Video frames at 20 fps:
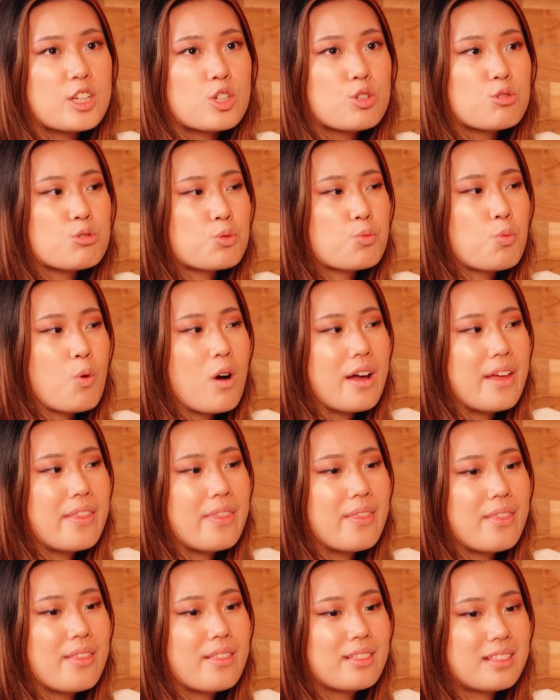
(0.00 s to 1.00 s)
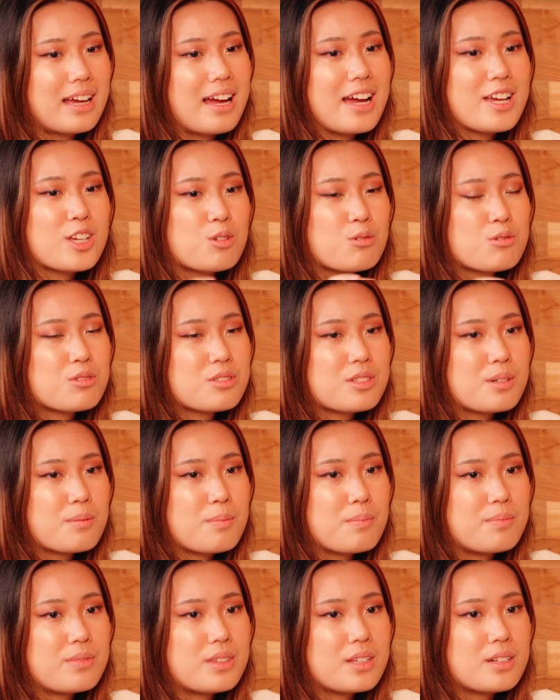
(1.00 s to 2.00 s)
use
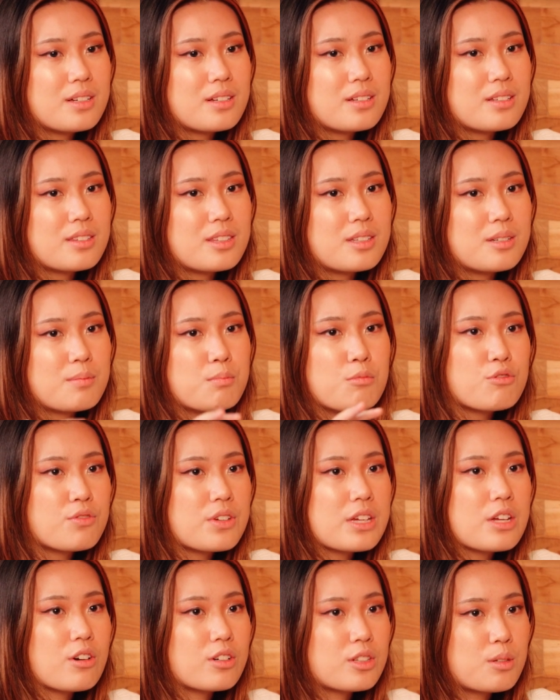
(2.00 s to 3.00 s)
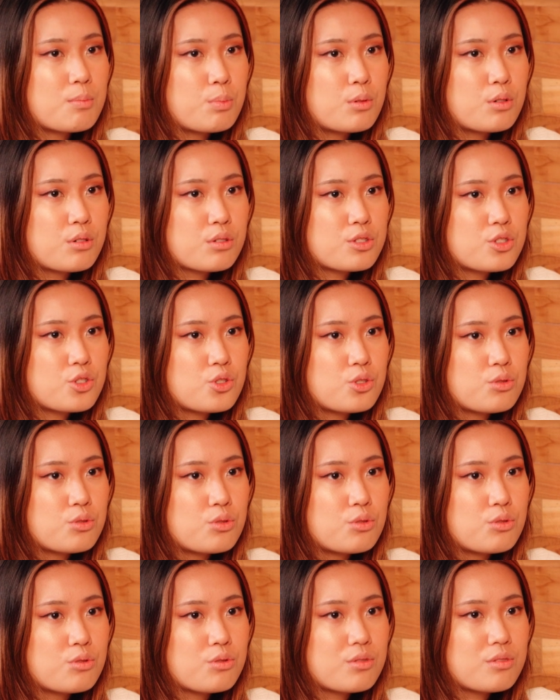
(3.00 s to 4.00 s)
the movie or the book
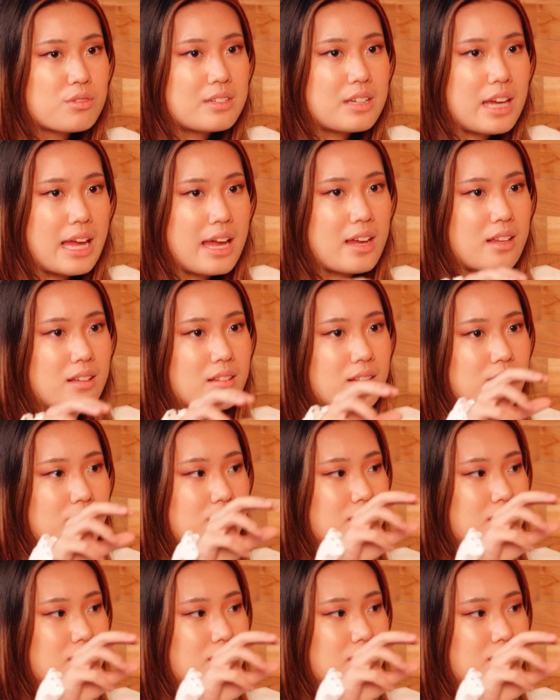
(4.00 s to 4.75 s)
to gain